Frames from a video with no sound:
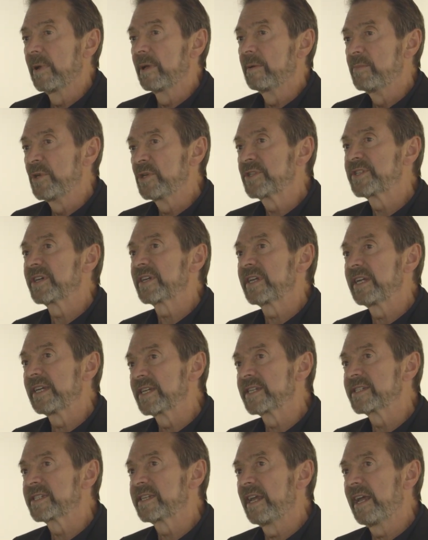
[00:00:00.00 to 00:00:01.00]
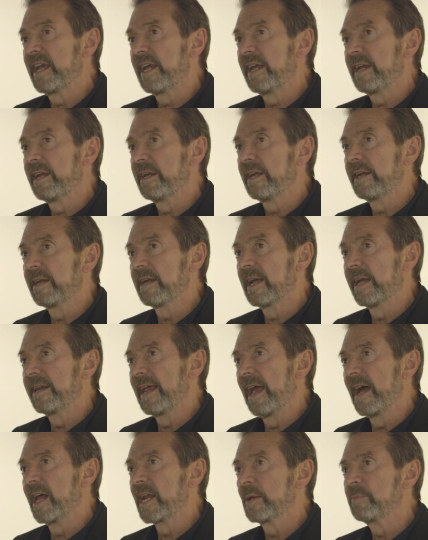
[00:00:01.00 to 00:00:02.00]
music is a, an
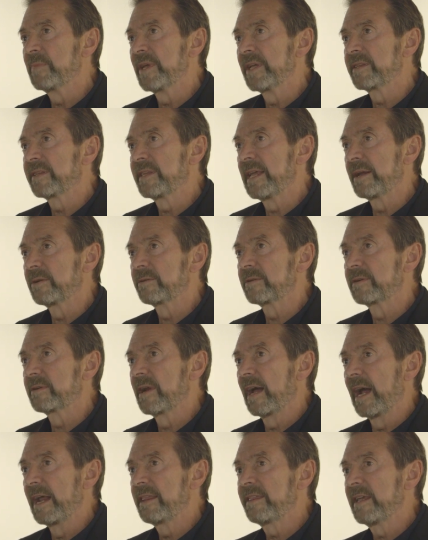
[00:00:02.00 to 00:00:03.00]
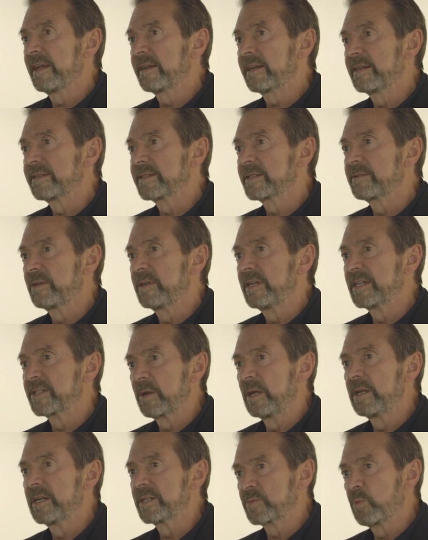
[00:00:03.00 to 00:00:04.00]
element that I think is,
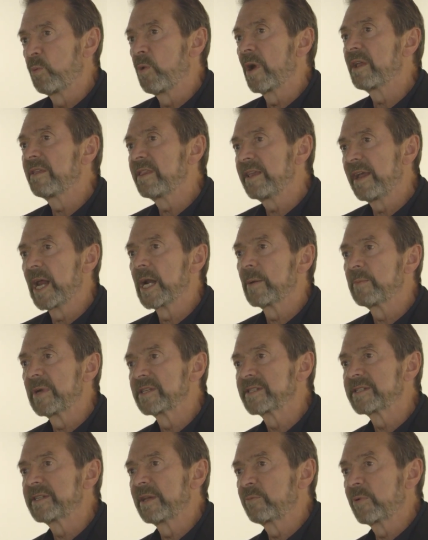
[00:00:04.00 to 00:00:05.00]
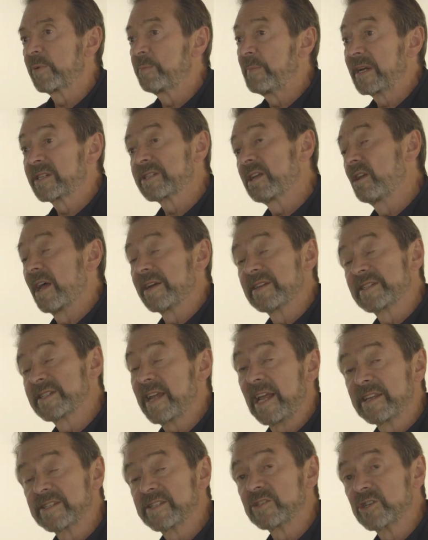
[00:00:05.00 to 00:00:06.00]
is, is one of the elements that would, makes a lot of
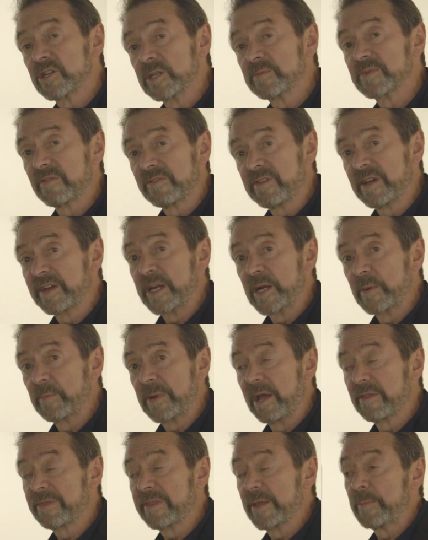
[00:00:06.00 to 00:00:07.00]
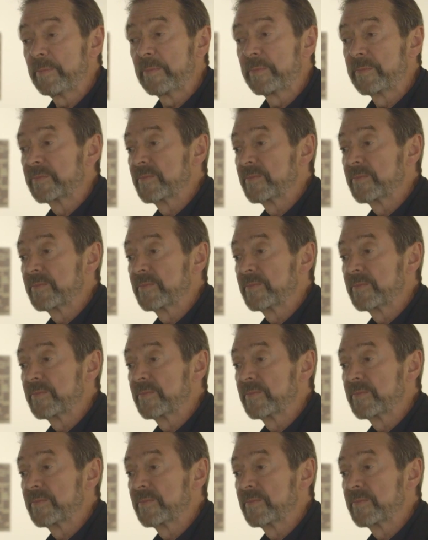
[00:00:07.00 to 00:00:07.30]
sense in terms of thinking about them.